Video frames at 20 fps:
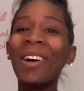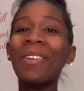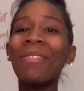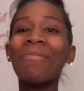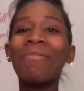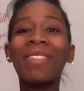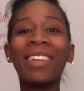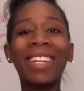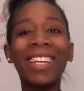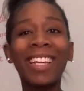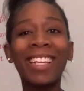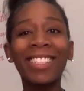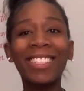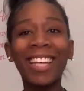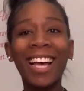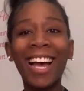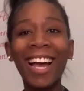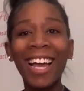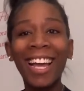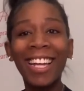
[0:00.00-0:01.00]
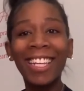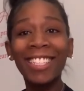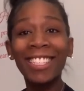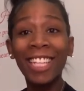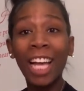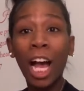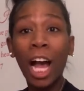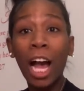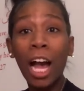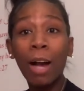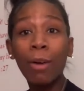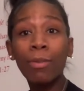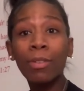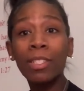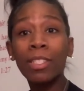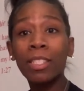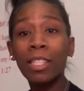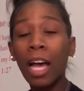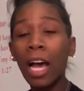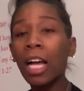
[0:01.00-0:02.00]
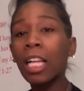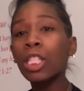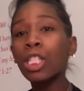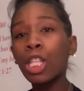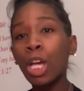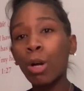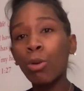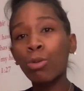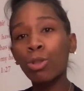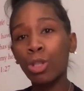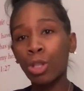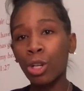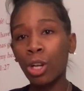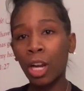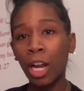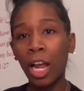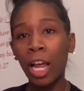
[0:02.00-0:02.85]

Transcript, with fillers: But yes, I had, I was, I talked to her.